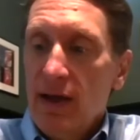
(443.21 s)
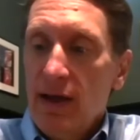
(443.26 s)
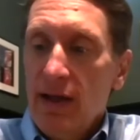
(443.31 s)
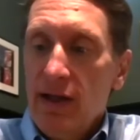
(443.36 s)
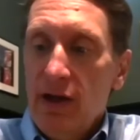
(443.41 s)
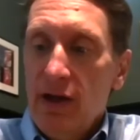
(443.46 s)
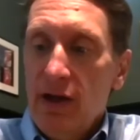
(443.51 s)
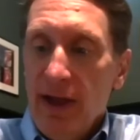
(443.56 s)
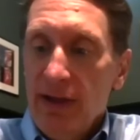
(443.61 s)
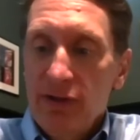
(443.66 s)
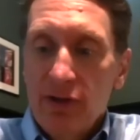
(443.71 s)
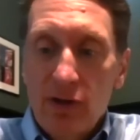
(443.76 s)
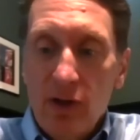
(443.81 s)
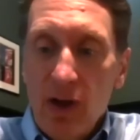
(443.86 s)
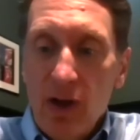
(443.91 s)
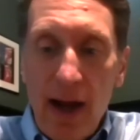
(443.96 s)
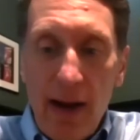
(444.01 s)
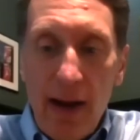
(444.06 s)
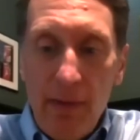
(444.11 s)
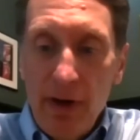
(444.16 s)
That's a
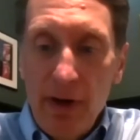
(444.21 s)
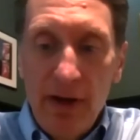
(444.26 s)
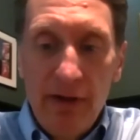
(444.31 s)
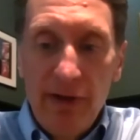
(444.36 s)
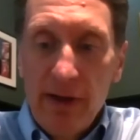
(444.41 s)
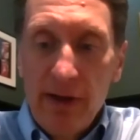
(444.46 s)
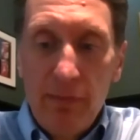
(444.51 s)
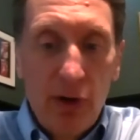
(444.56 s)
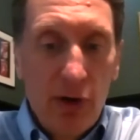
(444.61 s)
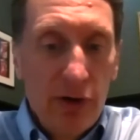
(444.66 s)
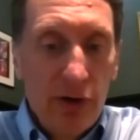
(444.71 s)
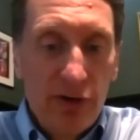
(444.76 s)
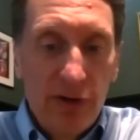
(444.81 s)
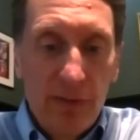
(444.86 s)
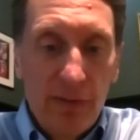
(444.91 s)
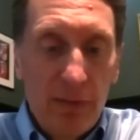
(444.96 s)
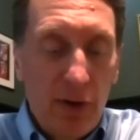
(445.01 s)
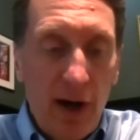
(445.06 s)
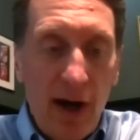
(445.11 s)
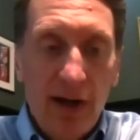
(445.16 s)
collaborative
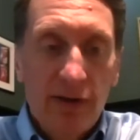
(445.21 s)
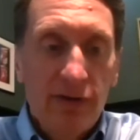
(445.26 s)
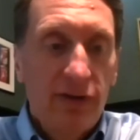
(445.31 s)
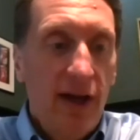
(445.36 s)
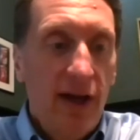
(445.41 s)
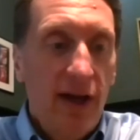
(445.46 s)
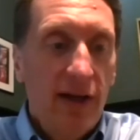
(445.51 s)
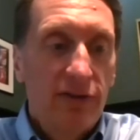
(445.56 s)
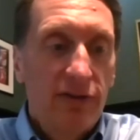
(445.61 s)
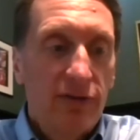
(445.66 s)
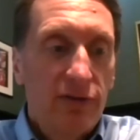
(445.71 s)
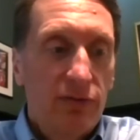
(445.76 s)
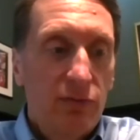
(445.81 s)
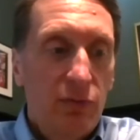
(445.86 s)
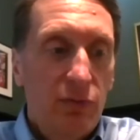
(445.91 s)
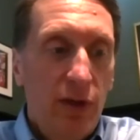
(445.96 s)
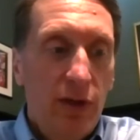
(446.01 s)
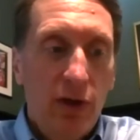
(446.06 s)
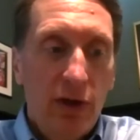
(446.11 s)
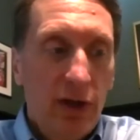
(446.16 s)
in-person process.
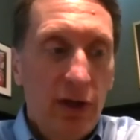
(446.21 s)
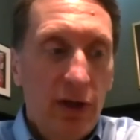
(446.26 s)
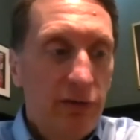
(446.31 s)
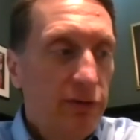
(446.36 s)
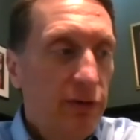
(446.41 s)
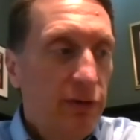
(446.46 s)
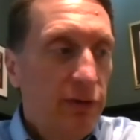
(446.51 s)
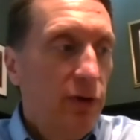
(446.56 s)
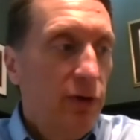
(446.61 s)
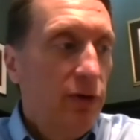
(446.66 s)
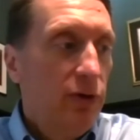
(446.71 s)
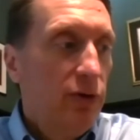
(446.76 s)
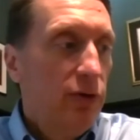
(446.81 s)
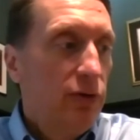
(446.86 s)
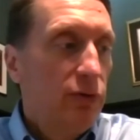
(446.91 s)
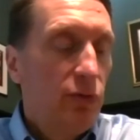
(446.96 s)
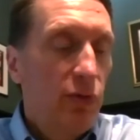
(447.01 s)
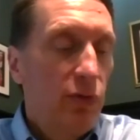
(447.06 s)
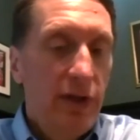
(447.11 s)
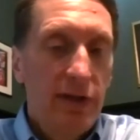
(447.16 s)
We look at
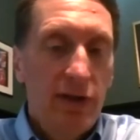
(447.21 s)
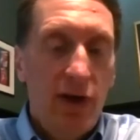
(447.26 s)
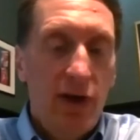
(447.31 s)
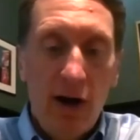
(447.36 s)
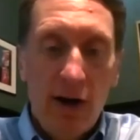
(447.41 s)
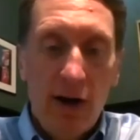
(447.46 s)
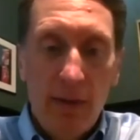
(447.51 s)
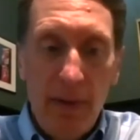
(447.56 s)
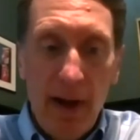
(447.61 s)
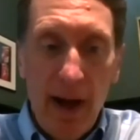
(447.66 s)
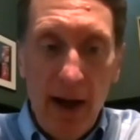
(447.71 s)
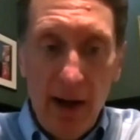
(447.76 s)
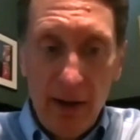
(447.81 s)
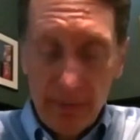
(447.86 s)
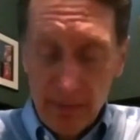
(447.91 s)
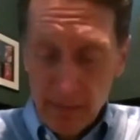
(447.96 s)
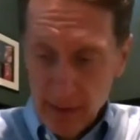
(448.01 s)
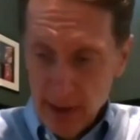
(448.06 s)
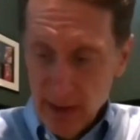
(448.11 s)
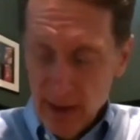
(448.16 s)
food, we talk
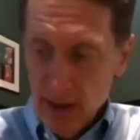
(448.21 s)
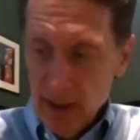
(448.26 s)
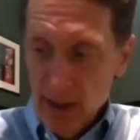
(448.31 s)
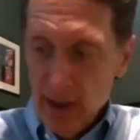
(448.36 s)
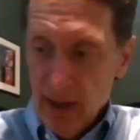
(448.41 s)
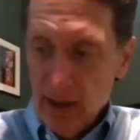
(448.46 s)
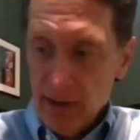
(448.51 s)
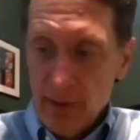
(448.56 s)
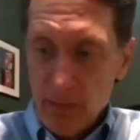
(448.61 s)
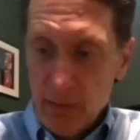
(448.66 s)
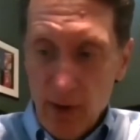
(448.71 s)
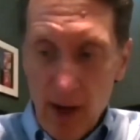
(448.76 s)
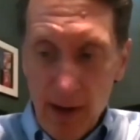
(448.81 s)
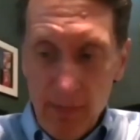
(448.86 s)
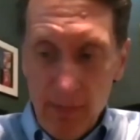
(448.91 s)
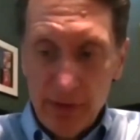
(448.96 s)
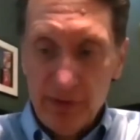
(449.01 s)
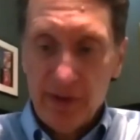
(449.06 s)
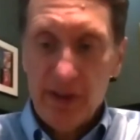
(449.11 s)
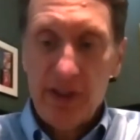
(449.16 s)
about the
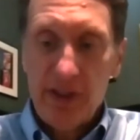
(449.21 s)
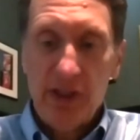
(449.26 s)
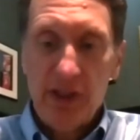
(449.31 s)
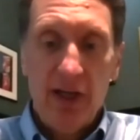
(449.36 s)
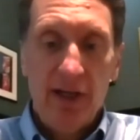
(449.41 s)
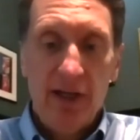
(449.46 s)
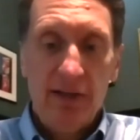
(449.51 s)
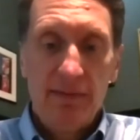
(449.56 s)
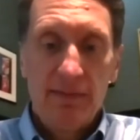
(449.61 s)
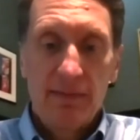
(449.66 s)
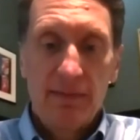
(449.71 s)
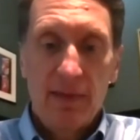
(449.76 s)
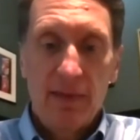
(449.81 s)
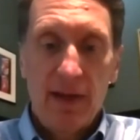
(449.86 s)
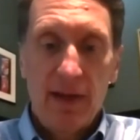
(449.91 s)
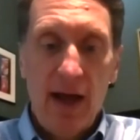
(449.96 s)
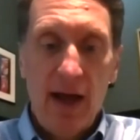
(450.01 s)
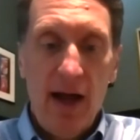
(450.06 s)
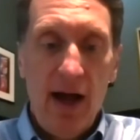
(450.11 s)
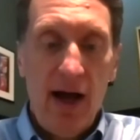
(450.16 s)
proposition.
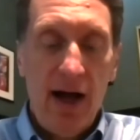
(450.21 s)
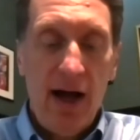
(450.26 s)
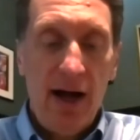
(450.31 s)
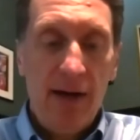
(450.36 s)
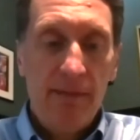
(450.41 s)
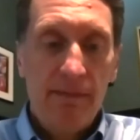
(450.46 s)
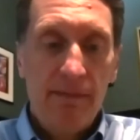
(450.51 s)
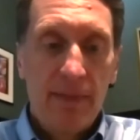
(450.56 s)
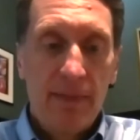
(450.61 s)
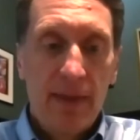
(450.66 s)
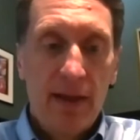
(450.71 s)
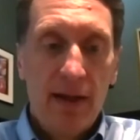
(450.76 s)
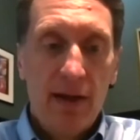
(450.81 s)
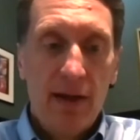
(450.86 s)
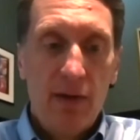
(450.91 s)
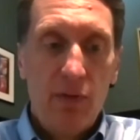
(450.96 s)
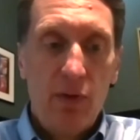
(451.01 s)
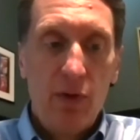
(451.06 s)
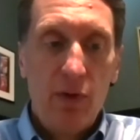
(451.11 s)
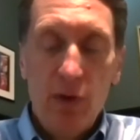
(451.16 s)

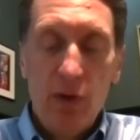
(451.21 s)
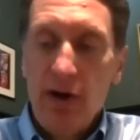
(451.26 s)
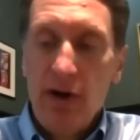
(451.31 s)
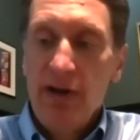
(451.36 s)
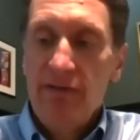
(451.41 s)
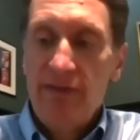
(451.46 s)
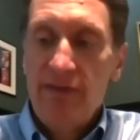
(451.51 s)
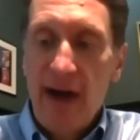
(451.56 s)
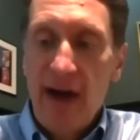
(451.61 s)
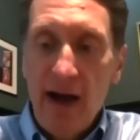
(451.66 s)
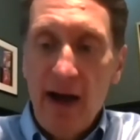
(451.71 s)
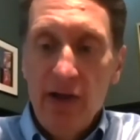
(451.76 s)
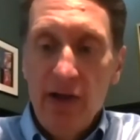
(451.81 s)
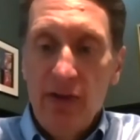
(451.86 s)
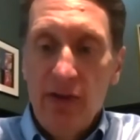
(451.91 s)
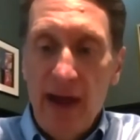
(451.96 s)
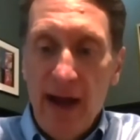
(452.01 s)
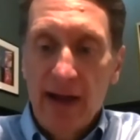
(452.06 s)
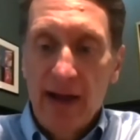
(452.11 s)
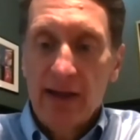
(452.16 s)
We really
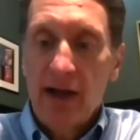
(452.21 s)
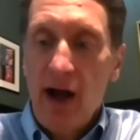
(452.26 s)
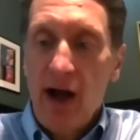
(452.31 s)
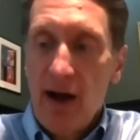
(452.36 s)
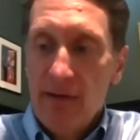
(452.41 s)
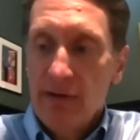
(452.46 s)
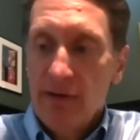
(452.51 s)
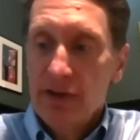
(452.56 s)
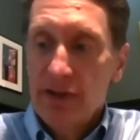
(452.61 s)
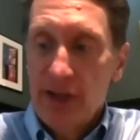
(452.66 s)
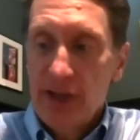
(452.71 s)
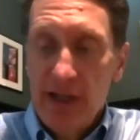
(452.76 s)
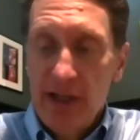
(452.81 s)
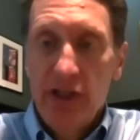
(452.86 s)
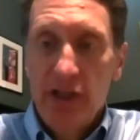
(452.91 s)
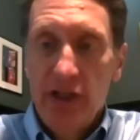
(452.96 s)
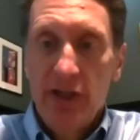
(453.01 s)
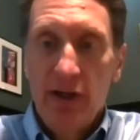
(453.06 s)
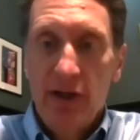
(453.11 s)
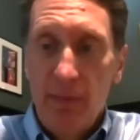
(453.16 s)
value that
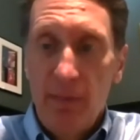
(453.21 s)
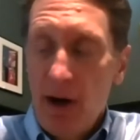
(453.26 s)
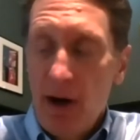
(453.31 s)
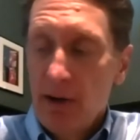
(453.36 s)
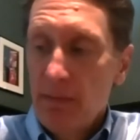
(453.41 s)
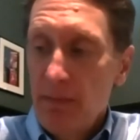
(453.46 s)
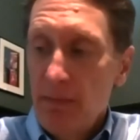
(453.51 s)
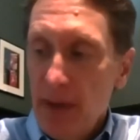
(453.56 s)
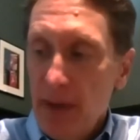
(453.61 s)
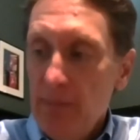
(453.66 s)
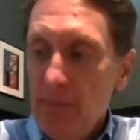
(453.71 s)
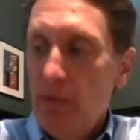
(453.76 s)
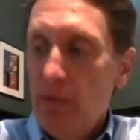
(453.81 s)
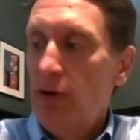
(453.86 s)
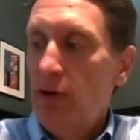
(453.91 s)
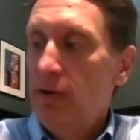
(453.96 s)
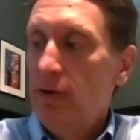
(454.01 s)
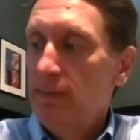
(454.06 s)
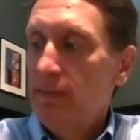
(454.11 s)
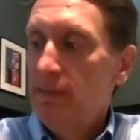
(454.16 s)
conversation among people.